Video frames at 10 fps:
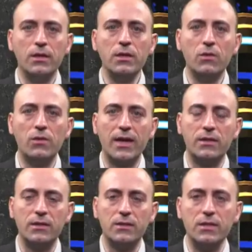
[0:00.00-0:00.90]

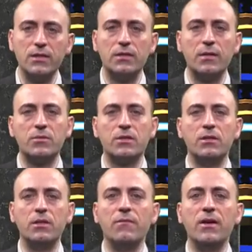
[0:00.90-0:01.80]
grid-connected systems,
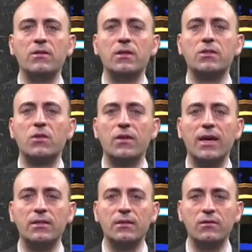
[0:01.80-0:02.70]
the inverter is
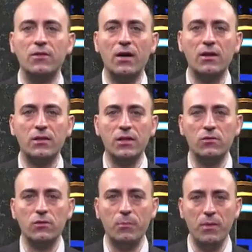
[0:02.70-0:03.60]
connected directly
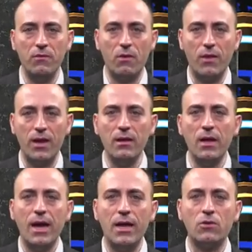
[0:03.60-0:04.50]
to the PV array
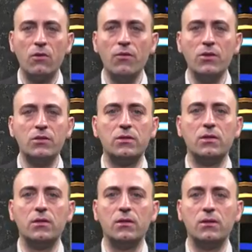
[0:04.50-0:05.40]
and converts
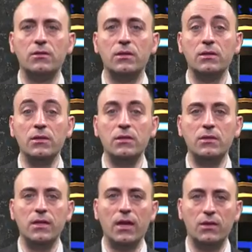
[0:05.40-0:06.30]
the
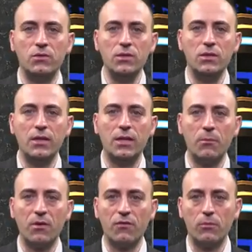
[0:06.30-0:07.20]
DC electricity
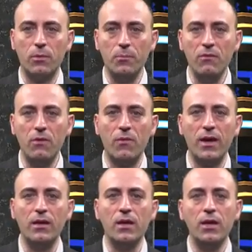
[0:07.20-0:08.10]
coming from the PV
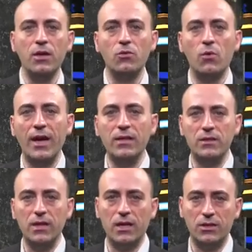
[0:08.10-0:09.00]
array into
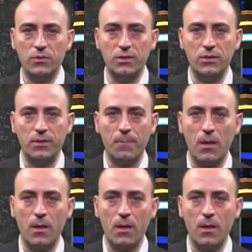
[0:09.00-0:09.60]
AC electricity.